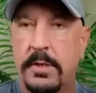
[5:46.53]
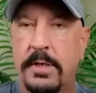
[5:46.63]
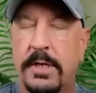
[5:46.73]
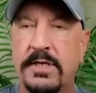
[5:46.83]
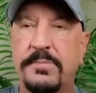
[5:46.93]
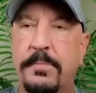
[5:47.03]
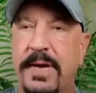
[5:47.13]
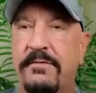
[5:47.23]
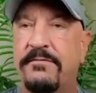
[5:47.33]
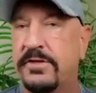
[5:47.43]
It is
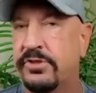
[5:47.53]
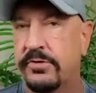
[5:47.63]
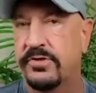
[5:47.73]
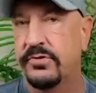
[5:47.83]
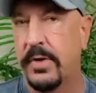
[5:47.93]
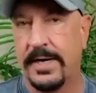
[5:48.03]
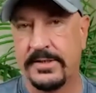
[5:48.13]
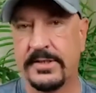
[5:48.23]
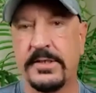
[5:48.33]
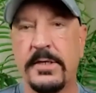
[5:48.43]
beneficial to
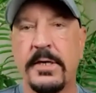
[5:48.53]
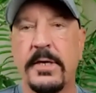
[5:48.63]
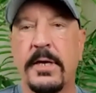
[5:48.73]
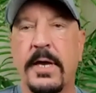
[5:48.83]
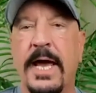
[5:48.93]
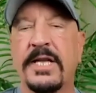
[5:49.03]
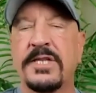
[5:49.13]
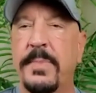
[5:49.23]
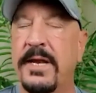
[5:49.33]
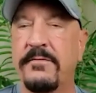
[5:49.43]
us, and
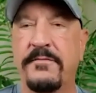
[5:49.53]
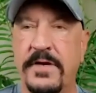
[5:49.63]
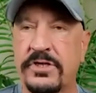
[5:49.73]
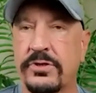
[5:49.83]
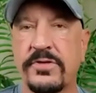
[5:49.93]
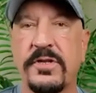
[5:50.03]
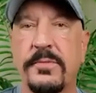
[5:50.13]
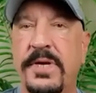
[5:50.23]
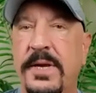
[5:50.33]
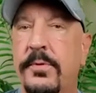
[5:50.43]
it's beneficial to
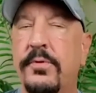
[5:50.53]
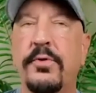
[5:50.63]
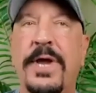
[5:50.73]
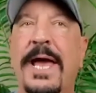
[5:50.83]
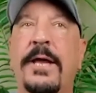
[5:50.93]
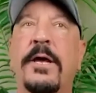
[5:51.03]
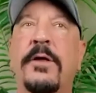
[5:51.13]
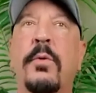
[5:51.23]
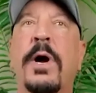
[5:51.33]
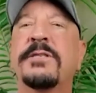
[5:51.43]
the people who can't
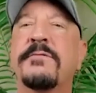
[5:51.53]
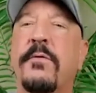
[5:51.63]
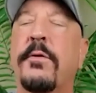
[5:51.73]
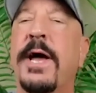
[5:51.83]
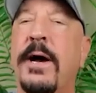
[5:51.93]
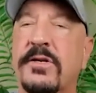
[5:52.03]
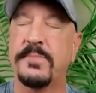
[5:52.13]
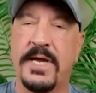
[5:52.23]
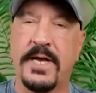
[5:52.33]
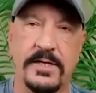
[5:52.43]
otherwise afford a house,
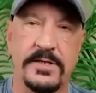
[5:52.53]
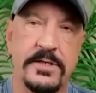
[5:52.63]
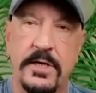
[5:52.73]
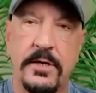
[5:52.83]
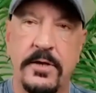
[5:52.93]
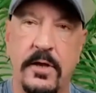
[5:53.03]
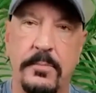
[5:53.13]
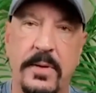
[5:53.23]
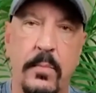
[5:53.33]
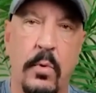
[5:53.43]
because there'll
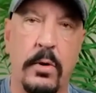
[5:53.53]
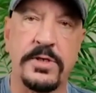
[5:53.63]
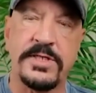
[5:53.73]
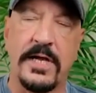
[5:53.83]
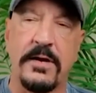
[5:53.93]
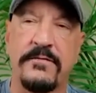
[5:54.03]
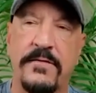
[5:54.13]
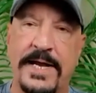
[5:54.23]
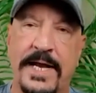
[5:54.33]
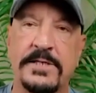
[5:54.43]
be more seller
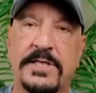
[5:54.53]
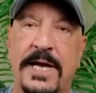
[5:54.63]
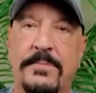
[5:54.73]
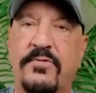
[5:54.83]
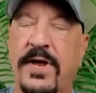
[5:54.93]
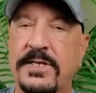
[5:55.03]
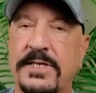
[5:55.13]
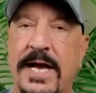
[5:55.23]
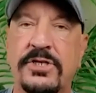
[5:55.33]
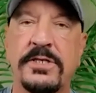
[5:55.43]
finance type
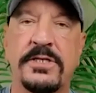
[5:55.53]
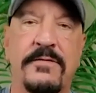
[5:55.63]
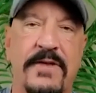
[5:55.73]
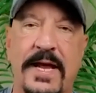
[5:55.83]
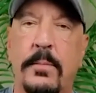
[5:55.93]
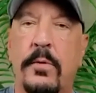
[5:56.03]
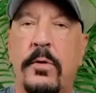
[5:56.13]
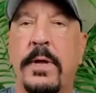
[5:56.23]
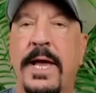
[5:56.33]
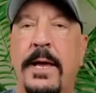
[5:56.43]
transactions
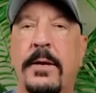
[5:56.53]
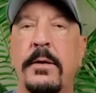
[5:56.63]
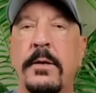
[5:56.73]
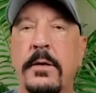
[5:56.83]
available and